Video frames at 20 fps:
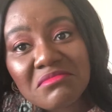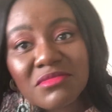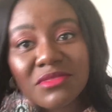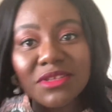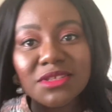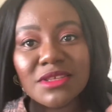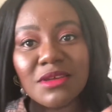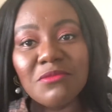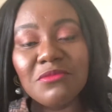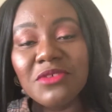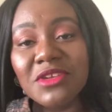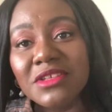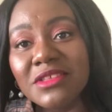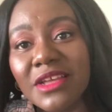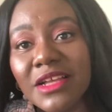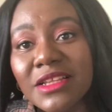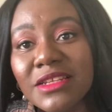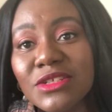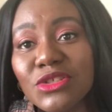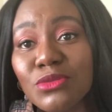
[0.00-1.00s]
something
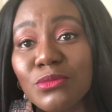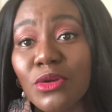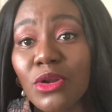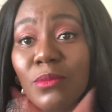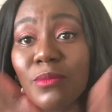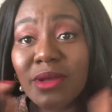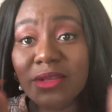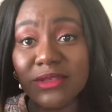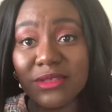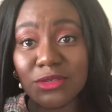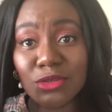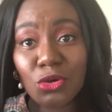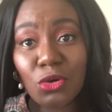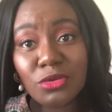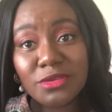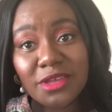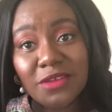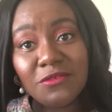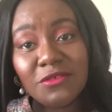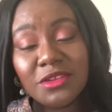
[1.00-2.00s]
negligible, but it's
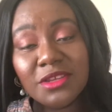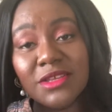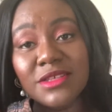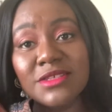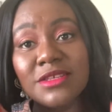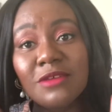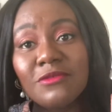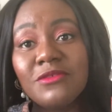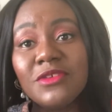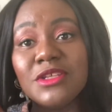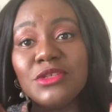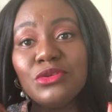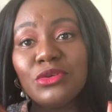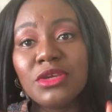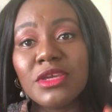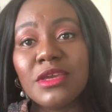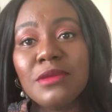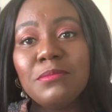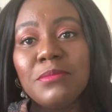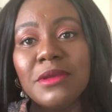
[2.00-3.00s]
definitely something to
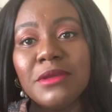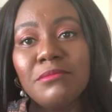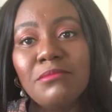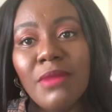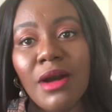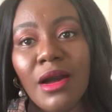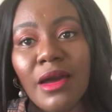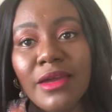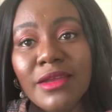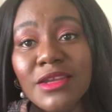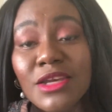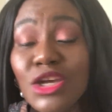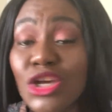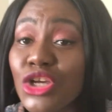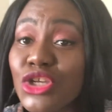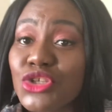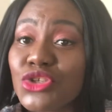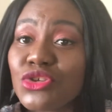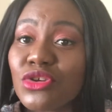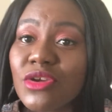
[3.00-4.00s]
keep in mind.
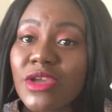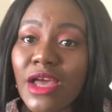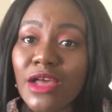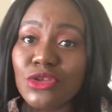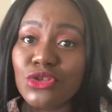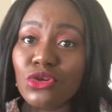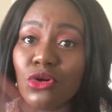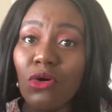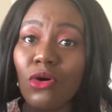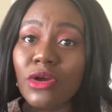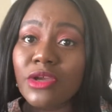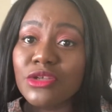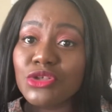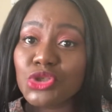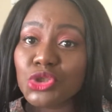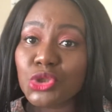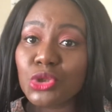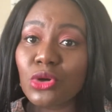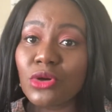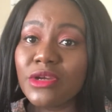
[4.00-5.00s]
So yeah, so
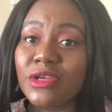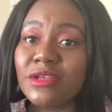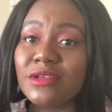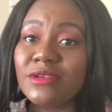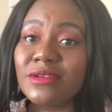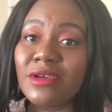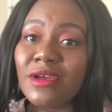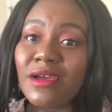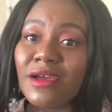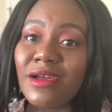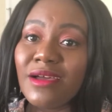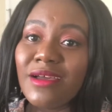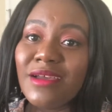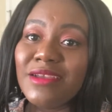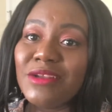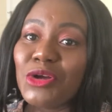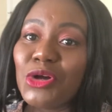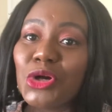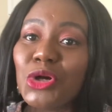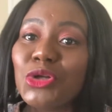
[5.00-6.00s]

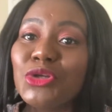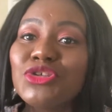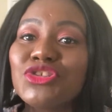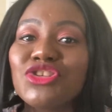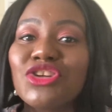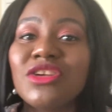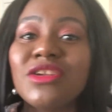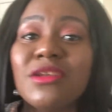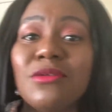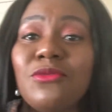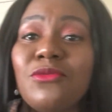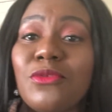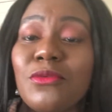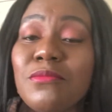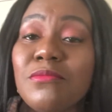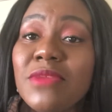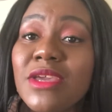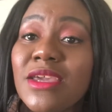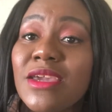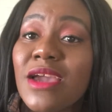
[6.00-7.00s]
in conclusion, for
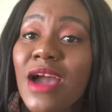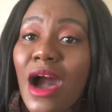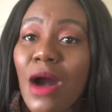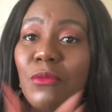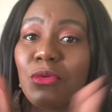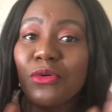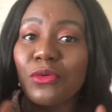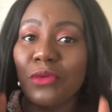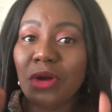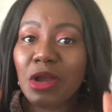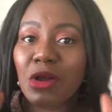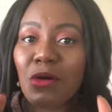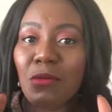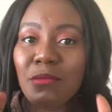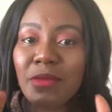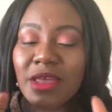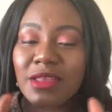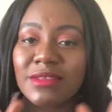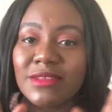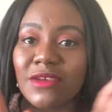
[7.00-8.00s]
me, I will
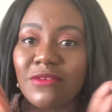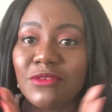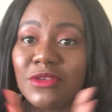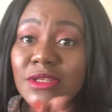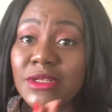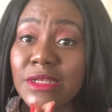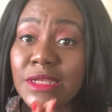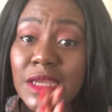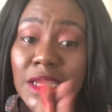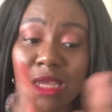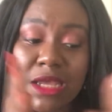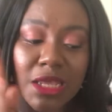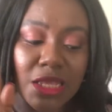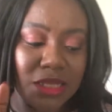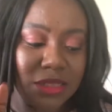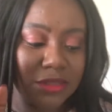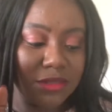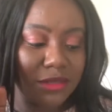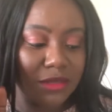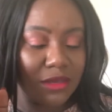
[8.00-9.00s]
recommend definitely
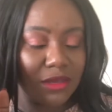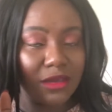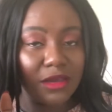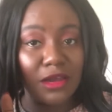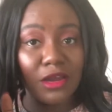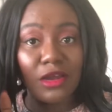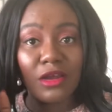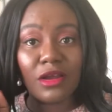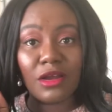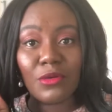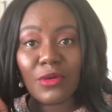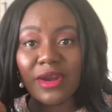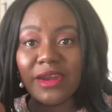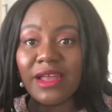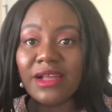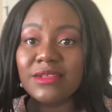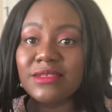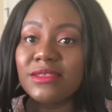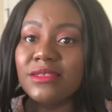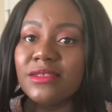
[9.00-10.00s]
the
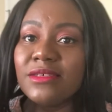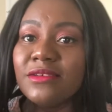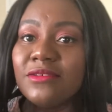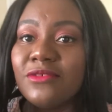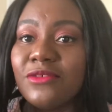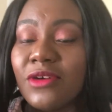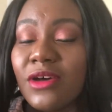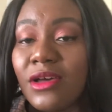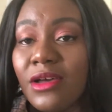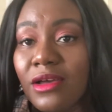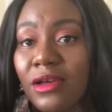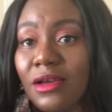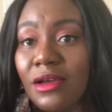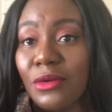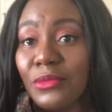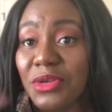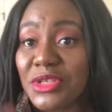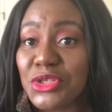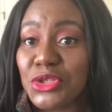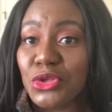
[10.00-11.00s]
Granactive
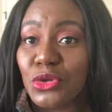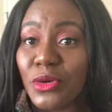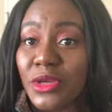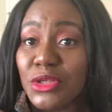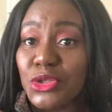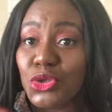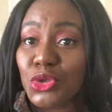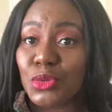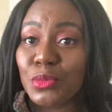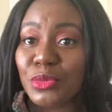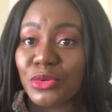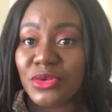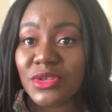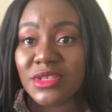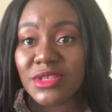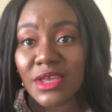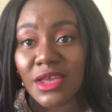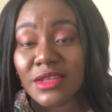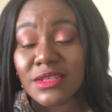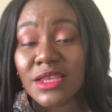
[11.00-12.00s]
Retinoid
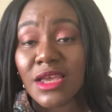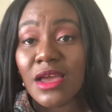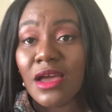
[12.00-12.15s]
2%.